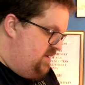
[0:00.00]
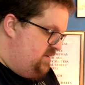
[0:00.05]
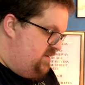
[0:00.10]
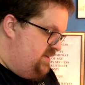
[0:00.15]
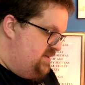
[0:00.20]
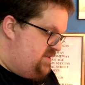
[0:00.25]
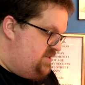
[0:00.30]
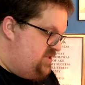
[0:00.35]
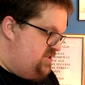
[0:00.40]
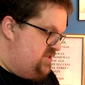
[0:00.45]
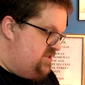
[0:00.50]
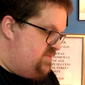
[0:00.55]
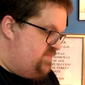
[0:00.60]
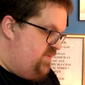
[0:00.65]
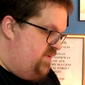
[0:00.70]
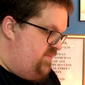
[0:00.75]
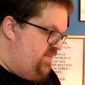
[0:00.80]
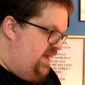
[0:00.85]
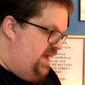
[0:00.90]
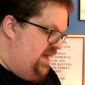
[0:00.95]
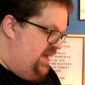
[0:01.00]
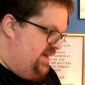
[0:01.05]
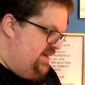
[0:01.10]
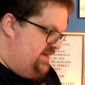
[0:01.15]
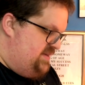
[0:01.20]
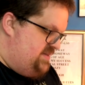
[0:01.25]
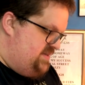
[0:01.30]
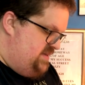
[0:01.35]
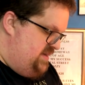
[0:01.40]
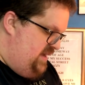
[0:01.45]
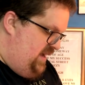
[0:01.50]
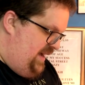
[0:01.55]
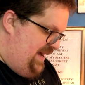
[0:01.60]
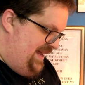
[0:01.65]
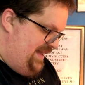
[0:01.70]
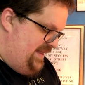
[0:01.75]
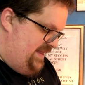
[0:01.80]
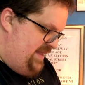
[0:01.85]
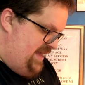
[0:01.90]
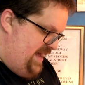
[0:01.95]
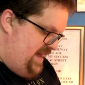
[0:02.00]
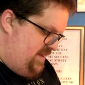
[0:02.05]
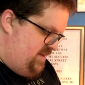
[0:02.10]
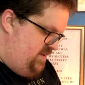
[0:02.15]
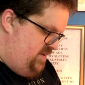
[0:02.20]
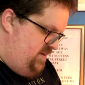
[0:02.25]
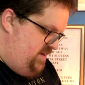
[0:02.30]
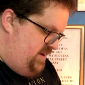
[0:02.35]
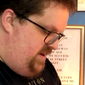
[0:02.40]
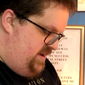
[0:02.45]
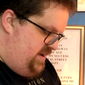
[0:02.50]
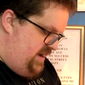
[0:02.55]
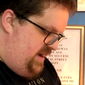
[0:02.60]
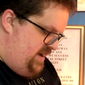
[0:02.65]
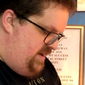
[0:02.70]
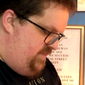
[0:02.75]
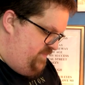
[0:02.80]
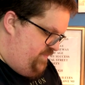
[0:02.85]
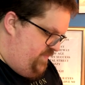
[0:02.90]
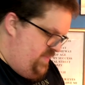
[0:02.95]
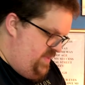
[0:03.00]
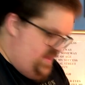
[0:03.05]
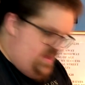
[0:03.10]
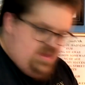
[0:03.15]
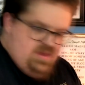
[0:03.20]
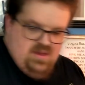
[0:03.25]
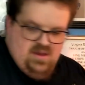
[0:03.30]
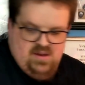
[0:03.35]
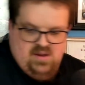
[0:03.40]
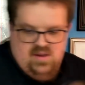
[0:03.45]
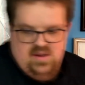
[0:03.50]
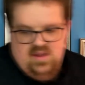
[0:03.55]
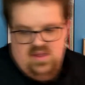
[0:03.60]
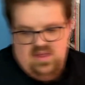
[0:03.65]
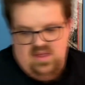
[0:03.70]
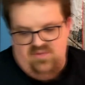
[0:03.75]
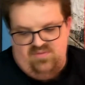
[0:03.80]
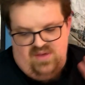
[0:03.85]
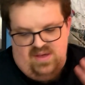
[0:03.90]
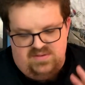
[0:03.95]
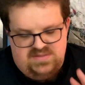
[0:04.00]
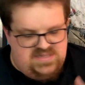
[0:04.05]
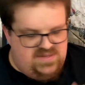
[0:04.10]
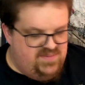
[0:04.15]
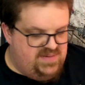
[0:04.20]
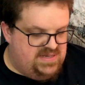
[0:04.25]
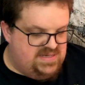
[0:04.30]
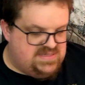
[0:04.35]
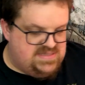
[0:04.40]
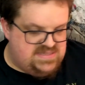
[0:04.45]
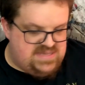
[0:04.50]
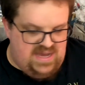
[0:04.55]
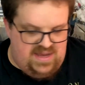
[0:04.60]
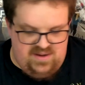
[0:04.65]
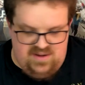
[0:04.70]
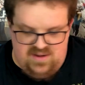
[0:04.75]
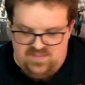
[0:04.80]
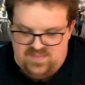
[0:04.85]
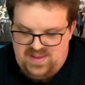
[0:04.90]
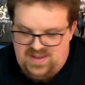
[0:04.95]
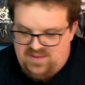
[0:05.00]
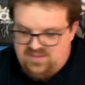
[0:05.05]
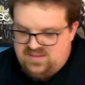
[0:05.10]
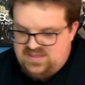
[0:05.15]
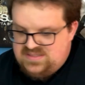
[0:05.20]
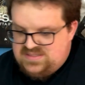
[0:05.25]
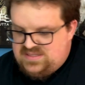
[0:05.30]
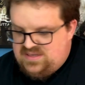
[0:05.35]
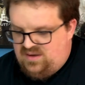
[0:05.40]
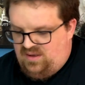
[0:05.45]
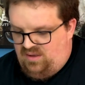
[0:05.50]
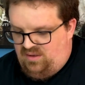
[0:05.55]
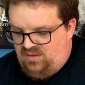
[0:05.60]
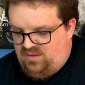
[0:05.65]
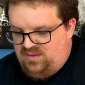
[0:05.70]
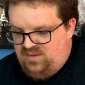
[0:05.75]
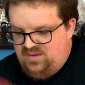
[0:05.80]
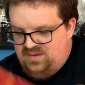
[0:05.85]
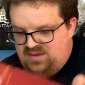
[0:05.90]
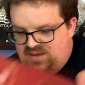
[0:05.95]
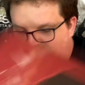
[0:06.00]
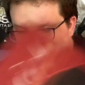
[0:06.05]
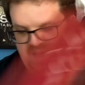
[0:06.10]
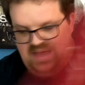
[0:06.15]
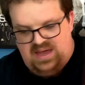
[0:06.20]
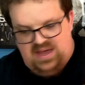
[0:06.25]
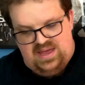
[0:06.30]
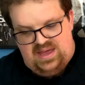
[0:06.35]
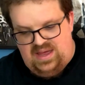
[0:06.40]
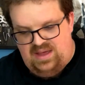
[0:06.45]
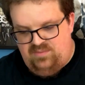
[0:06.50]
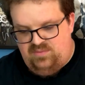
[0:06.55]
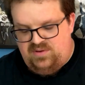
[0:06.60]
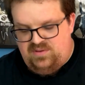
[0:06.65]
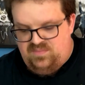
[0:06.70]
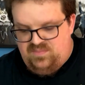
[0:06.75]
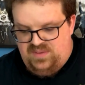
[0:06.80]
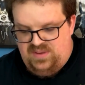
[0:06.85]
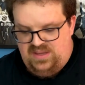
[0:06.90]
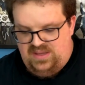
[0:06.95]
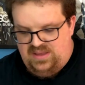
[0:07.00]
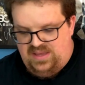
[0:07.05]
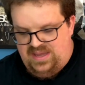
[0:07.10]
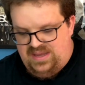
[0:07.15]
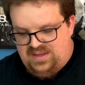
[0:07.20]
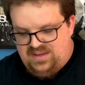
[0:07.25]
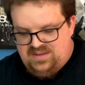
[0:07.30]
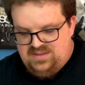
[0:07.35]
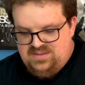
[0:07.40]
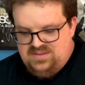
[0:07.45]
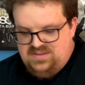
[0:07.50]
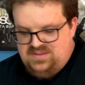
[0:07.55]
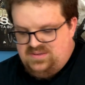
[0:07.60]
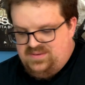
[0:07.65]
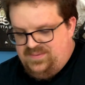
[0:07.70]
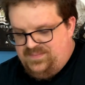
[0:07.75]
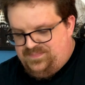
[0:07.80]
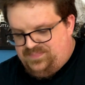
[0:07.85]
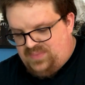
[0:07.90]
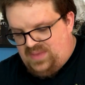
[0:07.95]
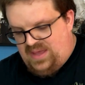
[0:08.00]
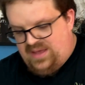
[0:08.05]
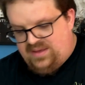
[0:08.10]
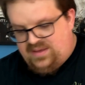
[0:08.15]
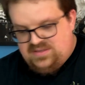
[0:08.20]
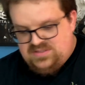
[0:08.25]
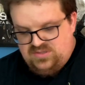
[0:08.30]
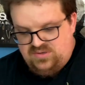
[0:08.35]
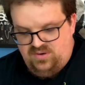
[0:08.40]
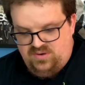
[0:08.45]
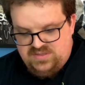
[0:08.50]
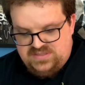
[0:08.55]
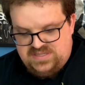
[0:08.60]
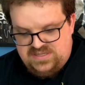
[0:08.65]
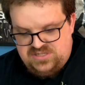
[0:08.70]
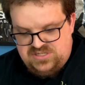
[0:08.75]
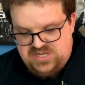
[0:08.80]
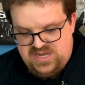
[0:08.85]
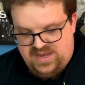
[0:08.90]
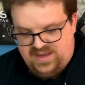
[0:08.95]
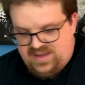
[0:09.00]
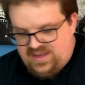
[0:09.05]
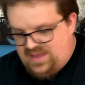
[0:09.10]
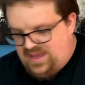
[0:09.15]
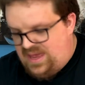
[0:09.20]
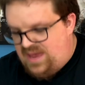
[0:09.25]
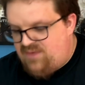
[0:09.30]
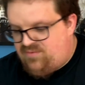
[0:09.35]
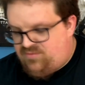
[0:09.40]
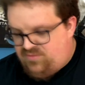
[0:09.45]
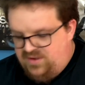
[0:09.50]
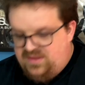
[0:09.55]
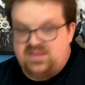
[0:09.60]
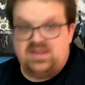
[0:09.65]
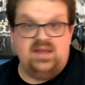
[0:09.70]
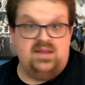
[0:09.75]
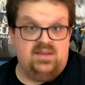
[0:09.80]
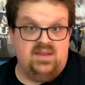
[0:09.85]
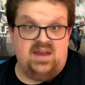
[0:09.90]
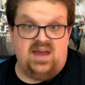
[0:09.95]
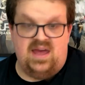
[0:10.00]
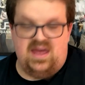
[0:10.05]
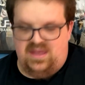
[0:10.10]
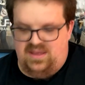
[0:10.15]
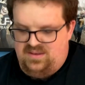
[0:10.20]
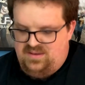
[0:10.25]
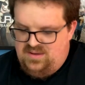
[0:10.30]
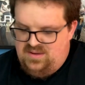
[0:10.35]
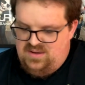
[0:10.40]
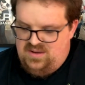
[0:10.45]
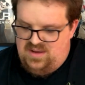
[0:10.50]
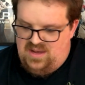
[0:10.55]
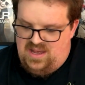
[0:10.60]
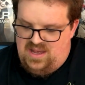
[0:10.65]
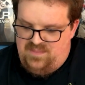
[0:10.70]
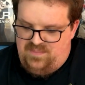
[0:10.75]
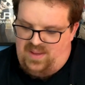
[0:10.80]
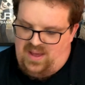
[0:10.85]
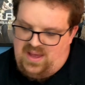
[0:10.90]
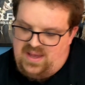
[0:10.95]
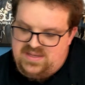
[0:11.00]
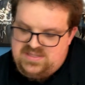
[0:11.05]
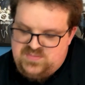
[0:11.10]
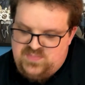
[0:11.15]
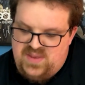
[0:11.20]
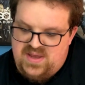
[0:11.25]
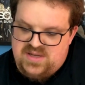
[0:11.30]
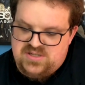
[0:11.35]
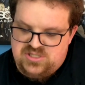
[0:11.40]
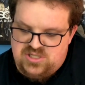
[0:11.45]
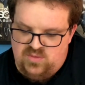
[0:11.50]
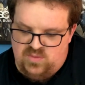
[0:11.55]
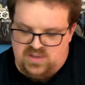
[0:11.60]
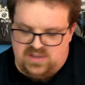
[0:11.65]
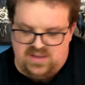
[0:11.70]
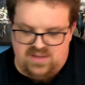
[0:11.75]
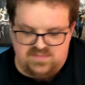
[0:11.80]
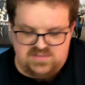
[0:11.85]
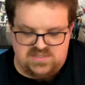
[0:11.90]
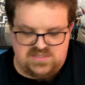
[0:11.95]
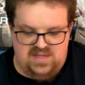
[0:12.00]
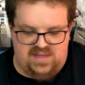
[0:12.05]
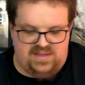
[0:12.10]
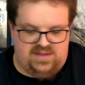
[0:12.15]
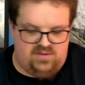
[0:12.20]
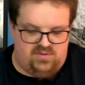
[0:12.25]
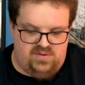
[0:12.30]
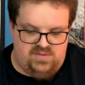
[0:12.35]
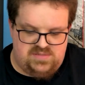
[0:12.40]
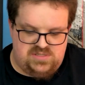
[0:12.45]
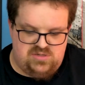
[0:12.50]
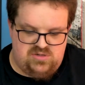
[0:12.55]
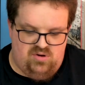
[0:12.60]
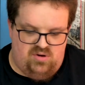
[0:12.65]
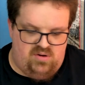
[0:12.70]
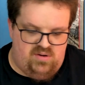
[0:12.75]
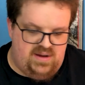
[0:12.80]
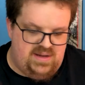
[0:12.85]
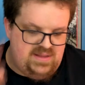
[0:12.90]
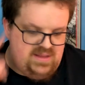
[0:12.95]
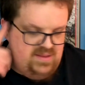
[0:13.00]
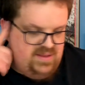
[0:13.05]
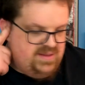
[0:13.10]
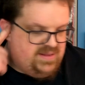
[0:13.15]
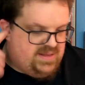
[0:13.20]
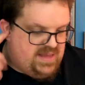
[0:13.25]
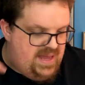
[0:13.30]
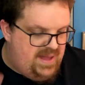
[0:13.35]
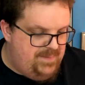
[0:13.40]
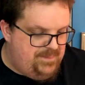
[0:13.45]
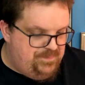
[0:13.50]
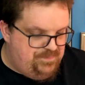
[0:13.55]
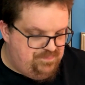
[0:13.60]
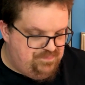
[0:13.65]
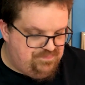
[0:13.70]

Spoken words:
This just for me is not that good. If I was even excited about this at all, I wouldn't be like, because of course I check everything that I buy, especially when it comes to like a thrift store or anything like that.